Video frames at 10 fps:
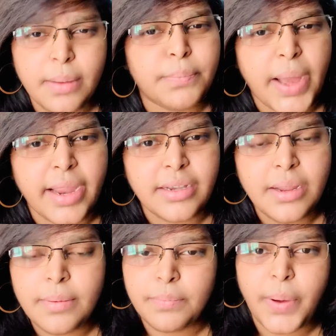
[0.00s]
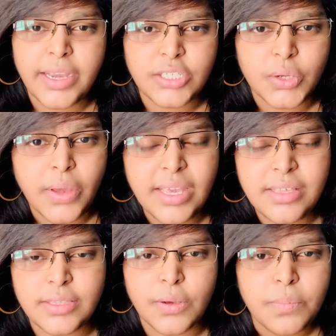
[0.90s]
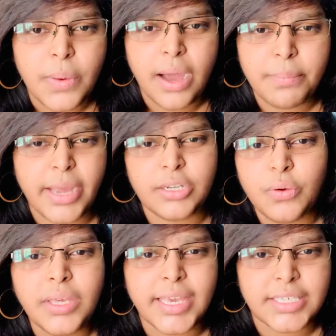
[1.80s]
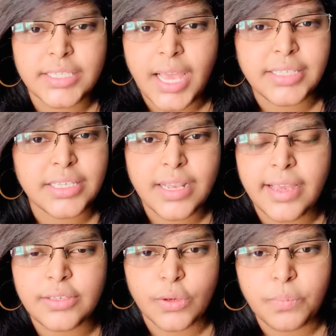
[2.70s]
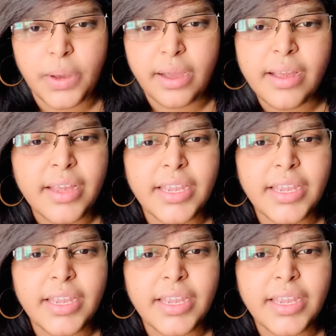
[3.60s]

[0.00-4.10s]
But by doing Zumba, by doing exercises like Zumba,